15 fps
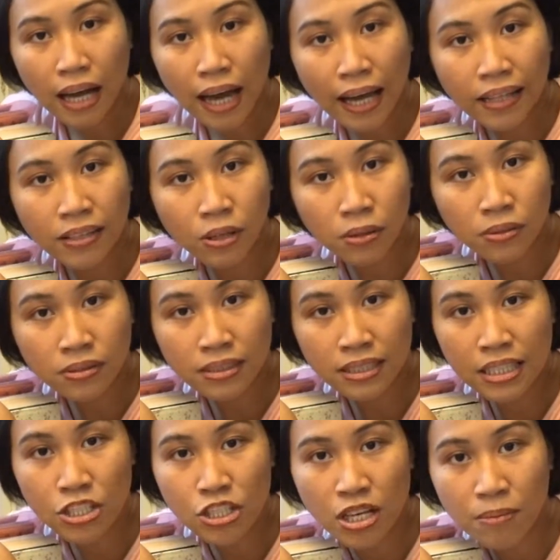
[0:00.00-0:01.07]
I don't
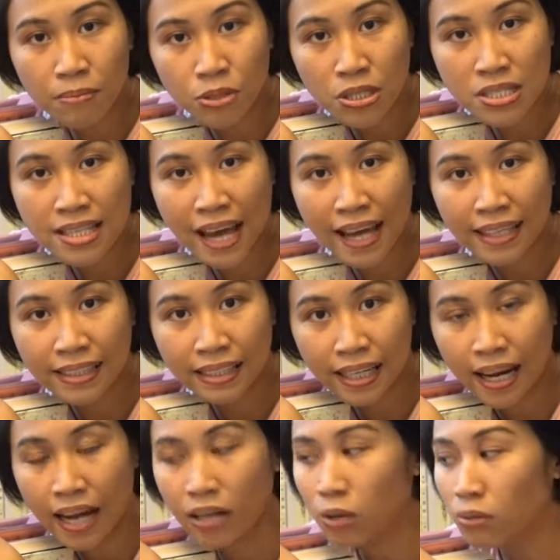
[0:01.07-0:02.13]
teach him to sight 3.
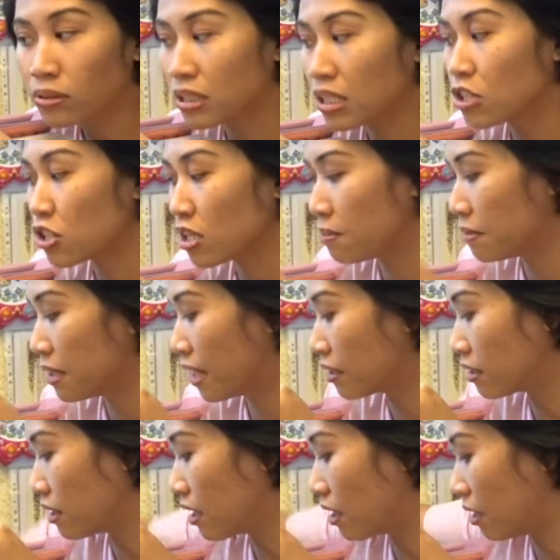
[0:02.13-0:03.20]
I don't teach him yet
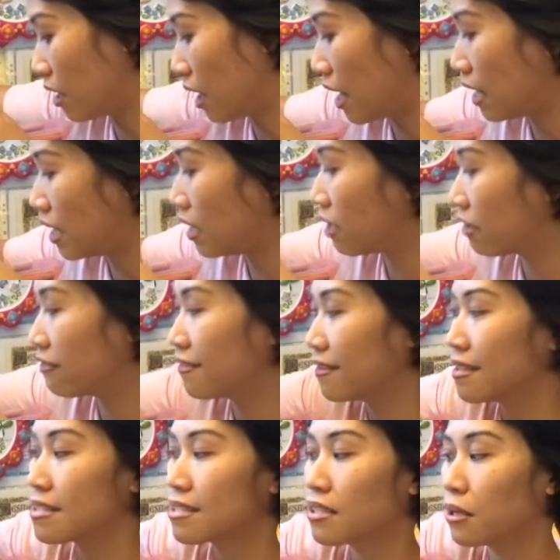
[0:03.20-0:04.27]
any of
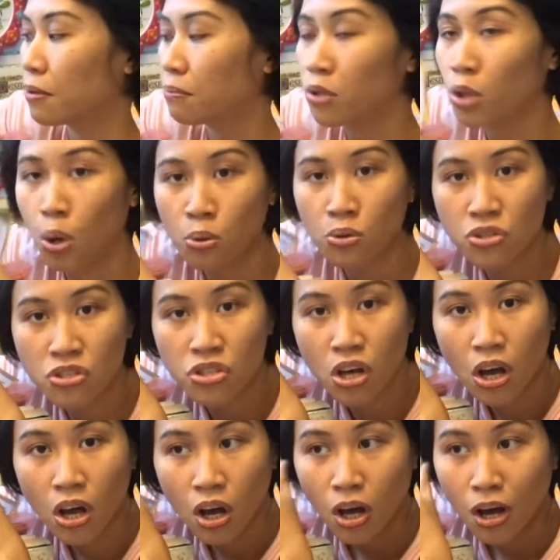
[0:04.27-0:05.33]
his notes,
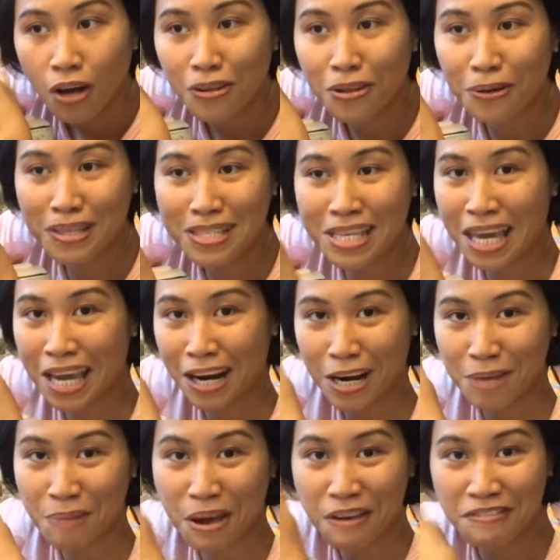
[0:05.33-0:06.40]
though it's here
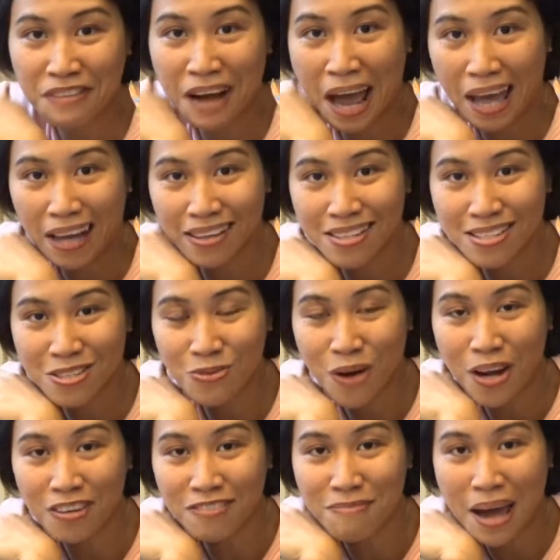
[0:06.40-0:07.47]
in my file. It's
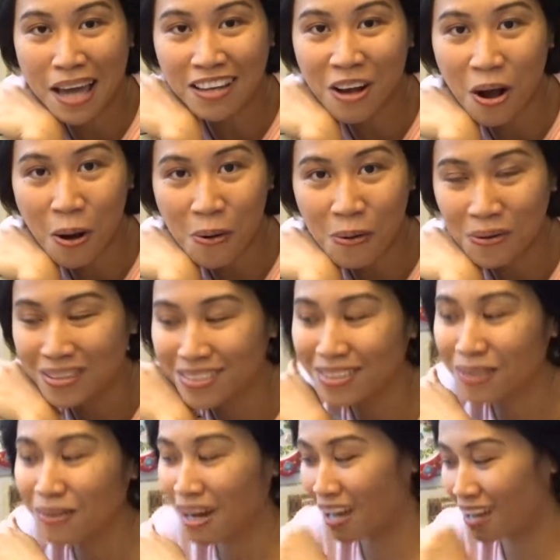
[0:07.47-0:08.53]
one of my goals.
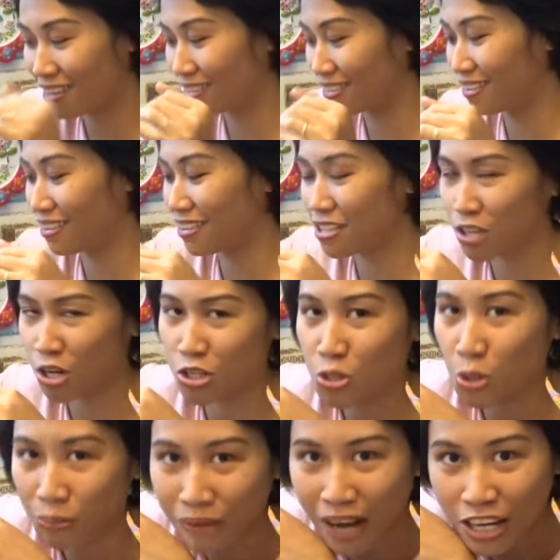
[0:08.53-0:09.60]
There's
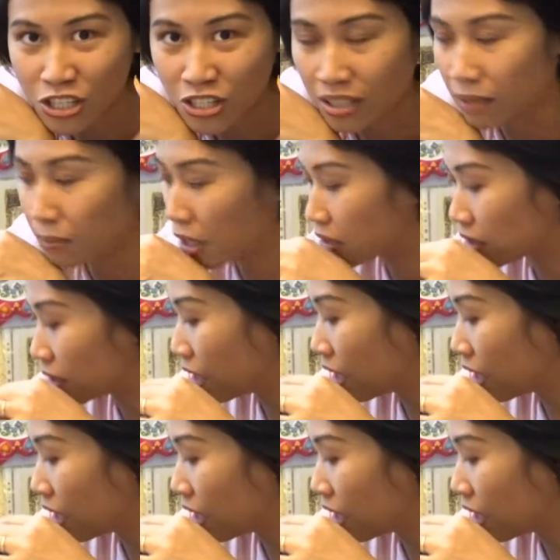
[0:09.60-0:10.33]
no pressure about it.